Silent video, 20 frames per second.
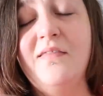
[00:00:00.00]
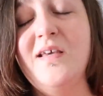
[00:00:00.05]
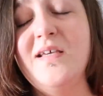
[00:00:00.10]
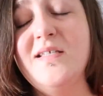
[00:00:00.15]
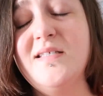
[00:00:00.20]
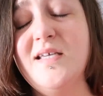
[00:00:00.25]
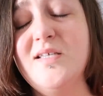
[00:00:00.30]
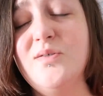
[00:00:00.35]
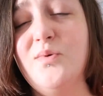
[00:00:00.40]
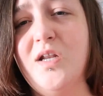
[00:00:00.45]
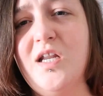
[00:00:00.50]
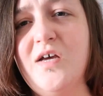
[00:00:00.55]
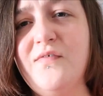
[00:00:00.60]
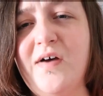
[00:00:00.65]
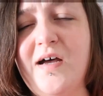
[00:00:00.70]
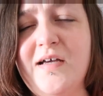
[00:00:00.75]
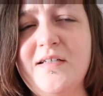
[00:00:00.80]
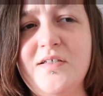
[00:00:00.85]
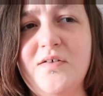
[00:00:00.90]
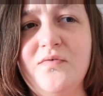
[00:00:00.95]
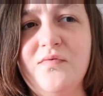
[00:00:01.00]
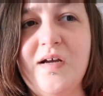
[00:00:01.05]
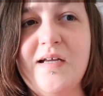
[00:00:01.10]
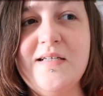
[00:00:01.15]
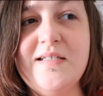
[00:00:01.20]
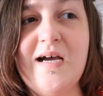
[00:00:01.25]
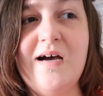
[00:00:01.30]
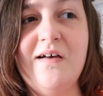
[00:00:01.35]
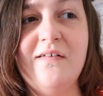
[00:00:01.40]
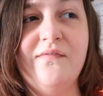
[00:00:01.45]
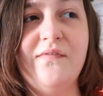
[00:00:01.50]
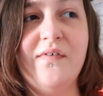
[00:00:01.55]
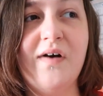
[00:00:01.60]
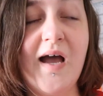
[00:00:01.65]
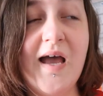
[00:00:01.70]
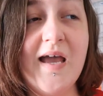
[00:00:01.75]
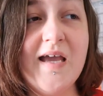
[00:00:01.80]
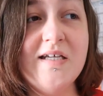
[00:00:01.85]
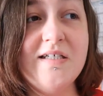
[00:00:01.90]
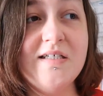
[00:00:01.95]
This is one I've had written down for
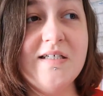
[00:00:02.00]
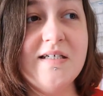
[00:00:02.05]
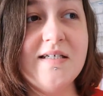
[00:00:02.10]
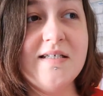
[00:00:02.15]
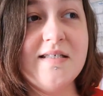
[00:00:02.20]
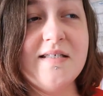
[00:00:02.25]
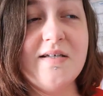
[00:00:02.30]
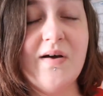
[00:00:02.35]
ages,